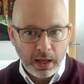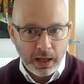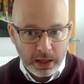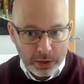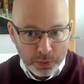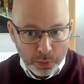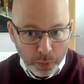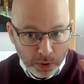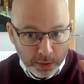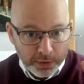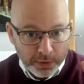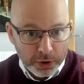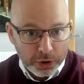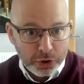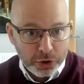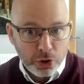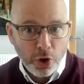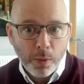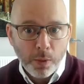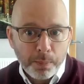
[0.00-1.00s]
is one of the
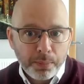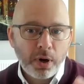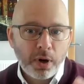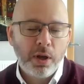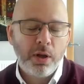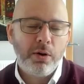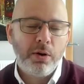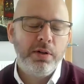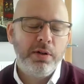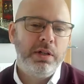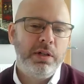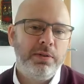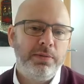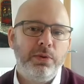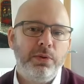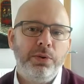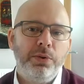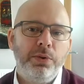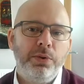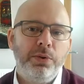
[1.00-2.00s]
top priorities
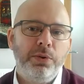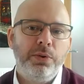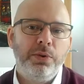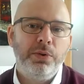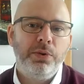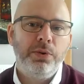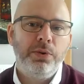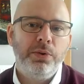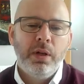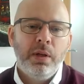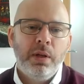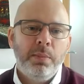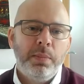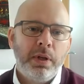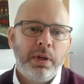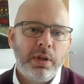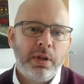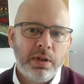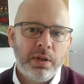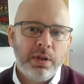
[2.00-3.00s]
for them,
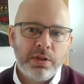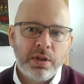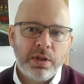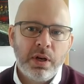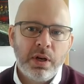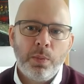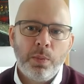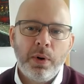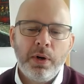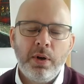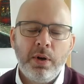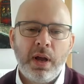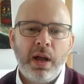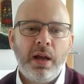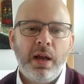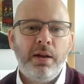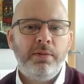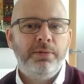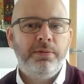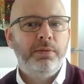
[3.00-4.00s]
because you know when you
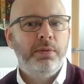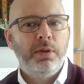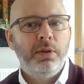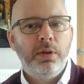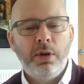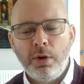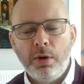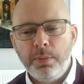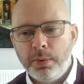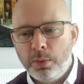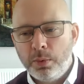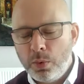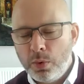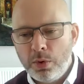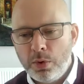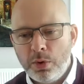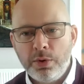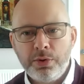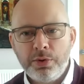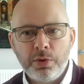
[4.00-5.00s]
have global
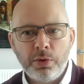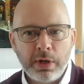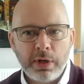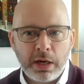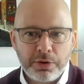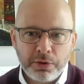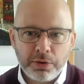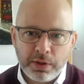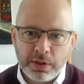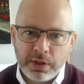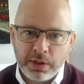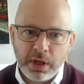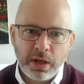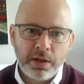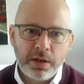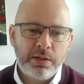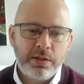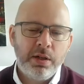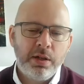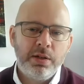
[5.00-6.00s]
wars or natural
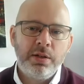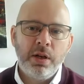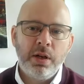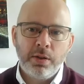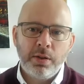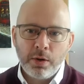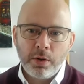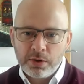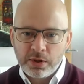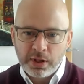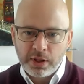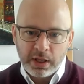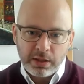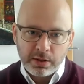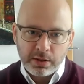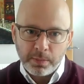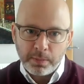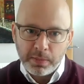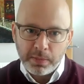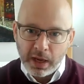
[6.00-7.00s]
disasters, you know those things
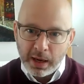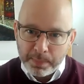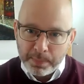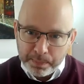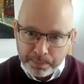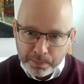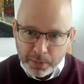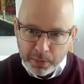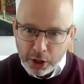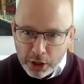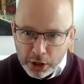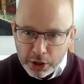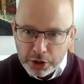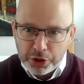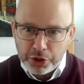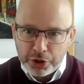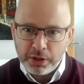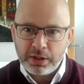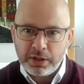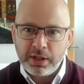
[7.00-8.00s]
that they're
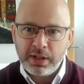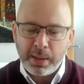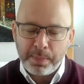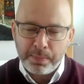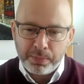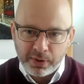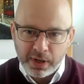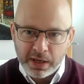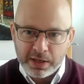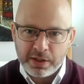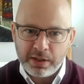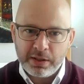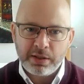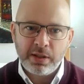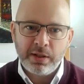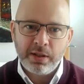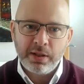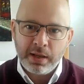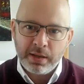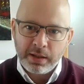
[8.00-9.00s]
urgent and they're present
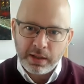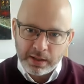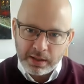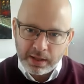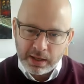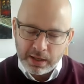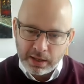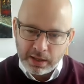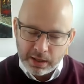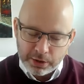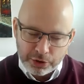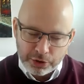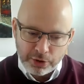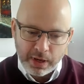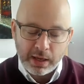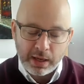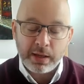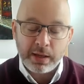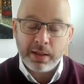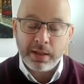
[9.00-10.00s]
and they and they
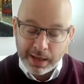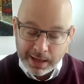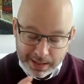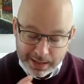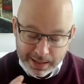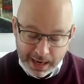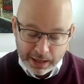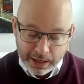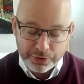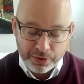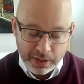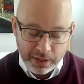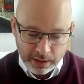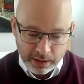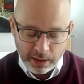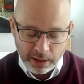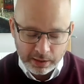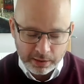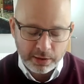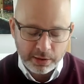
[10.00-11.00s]
attract and that
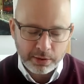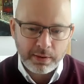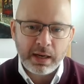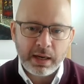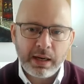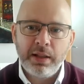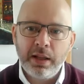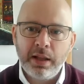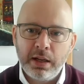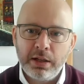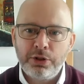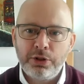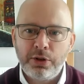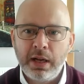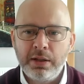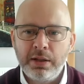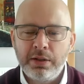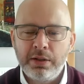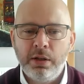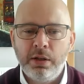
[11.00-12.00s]
naturally and correctly they
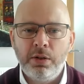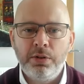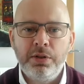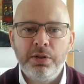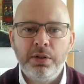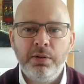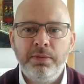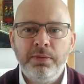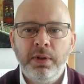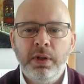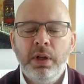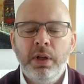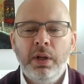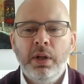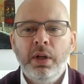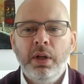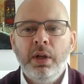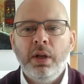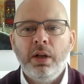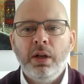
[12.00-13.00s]
attract a lot of
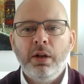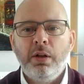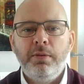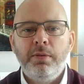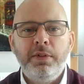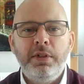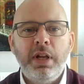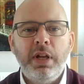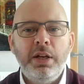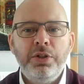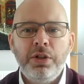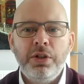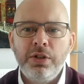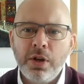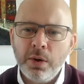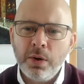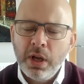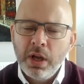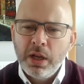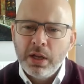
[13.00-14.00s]
a lot of attention.
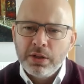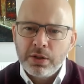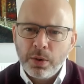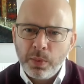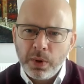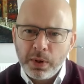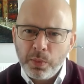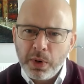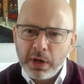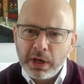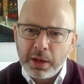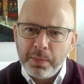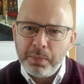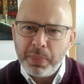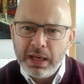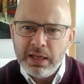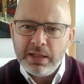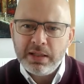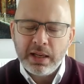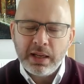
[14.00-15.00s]
So so we're, we're
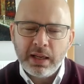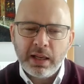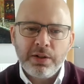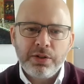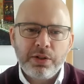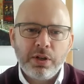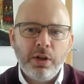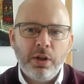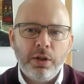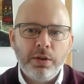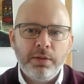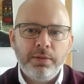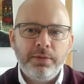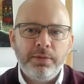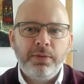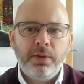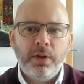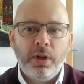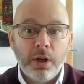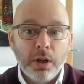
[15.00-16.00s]
competing against a lot of
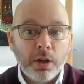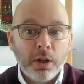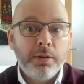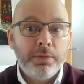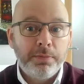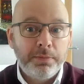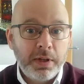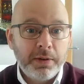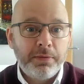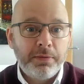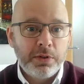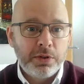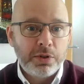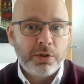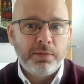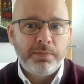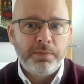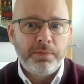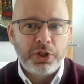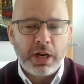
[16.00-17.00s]
a lot of different
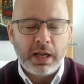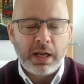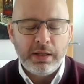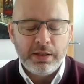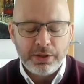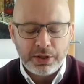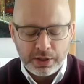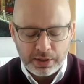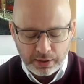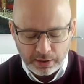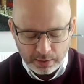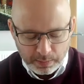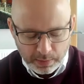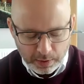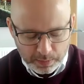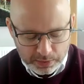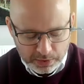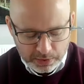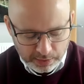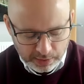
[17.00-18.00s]
sort of challenges at the
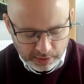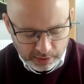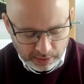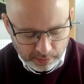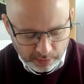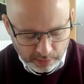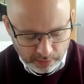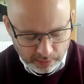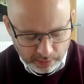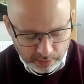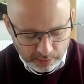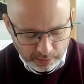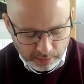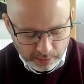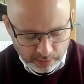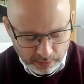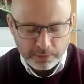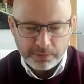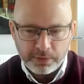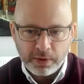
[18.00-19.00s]
moment on the on the
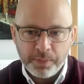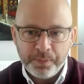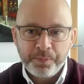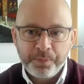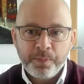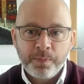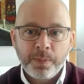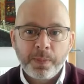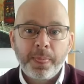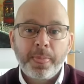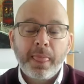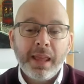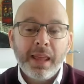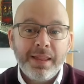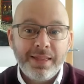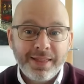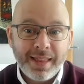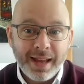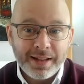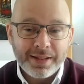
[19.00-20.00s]
financial front.
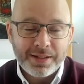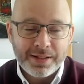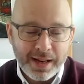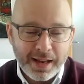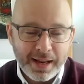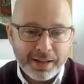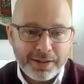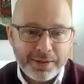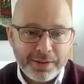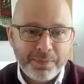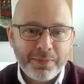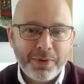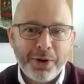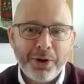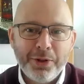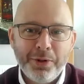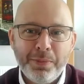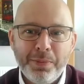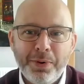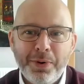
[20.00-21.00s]
That said,
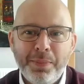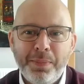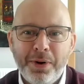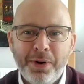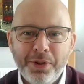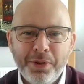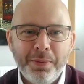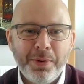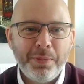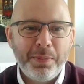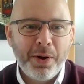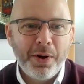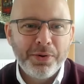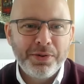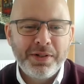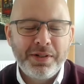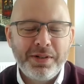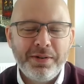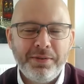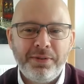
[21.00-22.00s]
on the more on the more
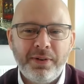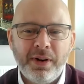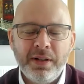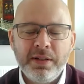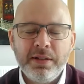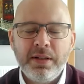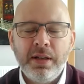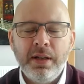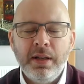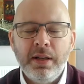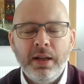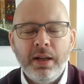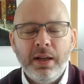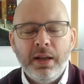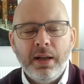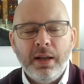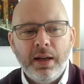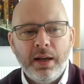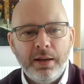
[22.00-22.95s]
positive front, positive.